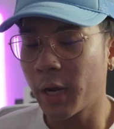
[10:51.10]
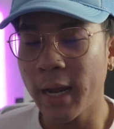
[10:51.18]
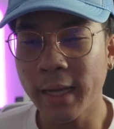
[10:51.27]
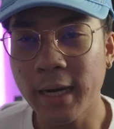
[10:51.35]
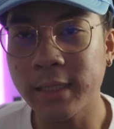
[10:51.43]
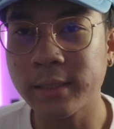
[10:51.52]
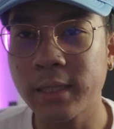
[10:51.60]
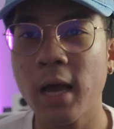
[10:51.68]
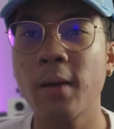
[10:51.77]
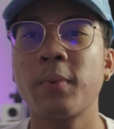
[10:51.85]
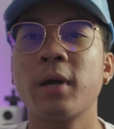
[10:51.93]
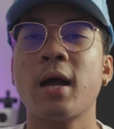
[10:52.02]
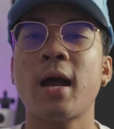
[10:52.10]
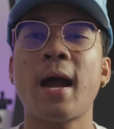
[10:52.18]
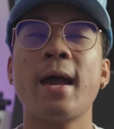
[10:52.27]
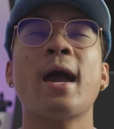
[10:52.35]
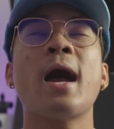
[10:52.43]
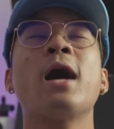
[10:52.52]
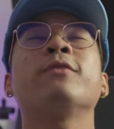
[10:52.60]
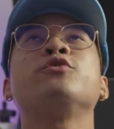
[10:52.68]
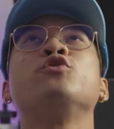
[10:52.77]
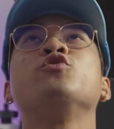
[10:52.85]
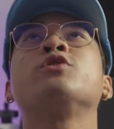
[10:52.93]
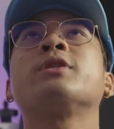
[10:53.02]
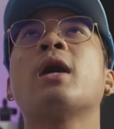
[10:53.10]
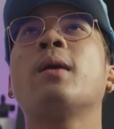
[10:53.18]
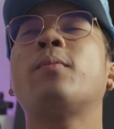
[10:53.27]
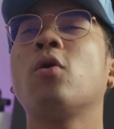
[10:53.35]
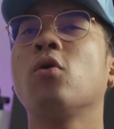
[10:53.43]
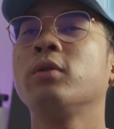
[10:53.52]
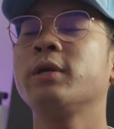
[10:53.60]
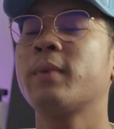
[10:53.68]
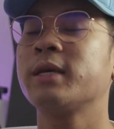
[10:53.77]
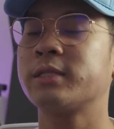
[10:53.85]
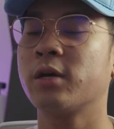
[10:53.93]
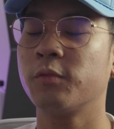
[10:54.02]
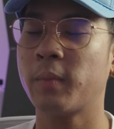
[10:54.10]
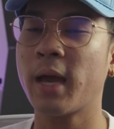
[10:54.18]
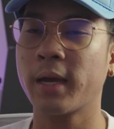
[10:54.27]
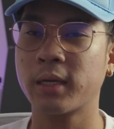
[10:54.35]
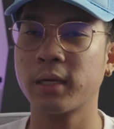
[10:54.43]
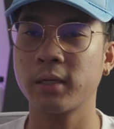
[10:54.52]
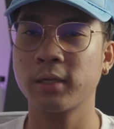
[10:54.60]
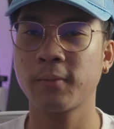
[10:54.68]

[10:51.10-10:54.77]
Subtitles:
I have to stop holding myself back.